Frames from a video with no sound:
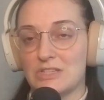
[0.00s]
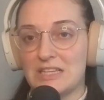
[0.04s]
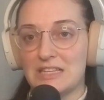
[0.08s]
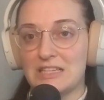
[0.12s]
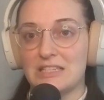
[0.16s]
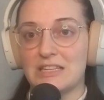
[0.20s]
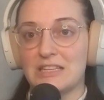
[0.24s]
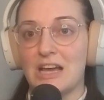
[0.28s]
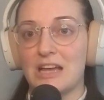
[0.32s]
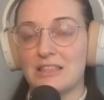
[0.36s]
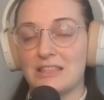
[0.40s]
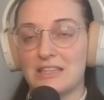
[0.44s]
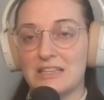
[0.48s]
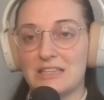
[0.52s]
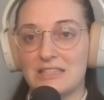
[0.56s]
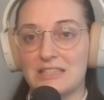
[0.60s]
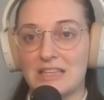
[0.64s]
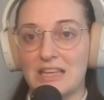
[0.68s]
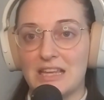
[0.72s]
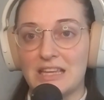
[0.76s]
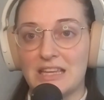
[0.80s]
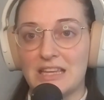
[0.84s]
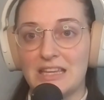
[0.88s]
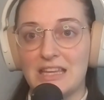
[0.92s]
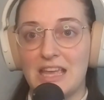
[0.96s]
He's not this
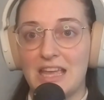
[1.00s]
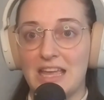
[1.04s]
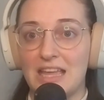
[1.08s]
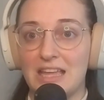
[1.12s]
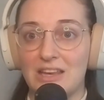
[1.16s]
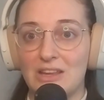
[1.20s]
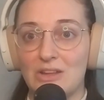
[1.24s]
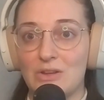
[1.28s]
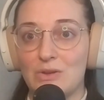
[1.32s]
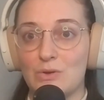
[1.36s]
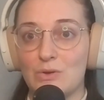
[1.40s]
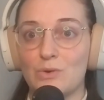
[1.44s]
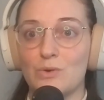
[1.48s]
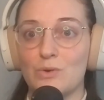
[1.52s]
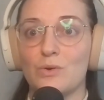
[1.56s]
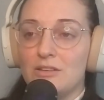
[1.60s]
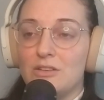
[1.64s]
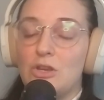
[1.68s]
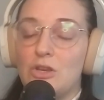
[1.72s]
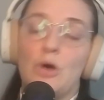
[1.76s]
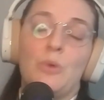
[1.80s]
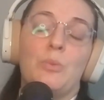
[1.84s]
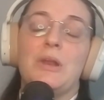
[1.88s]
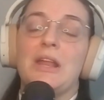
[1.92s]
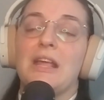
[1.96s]
like kid who
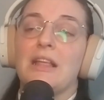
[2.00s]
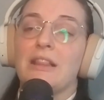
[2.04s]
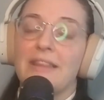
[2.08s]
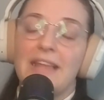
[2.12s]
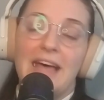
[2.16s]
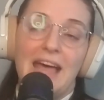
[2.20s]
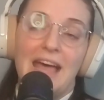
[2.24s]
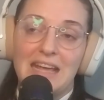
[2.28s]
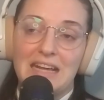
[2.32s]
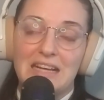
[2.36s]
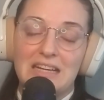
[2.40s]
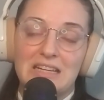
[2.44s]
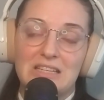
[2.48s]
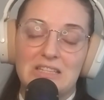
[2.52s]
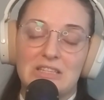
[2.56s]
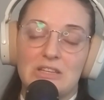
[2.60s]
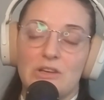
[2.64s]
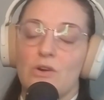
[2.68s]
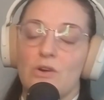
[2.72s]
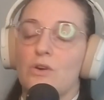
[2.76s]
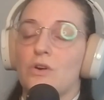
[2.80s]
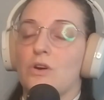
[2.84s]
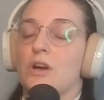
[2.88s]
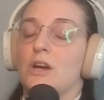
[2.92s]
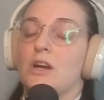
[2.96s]
nobody likes
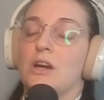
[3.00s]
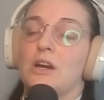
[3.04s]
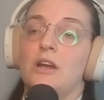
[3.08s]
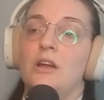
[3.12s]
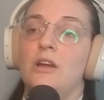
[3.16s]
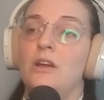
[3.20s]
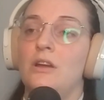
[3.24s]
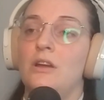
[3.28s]
or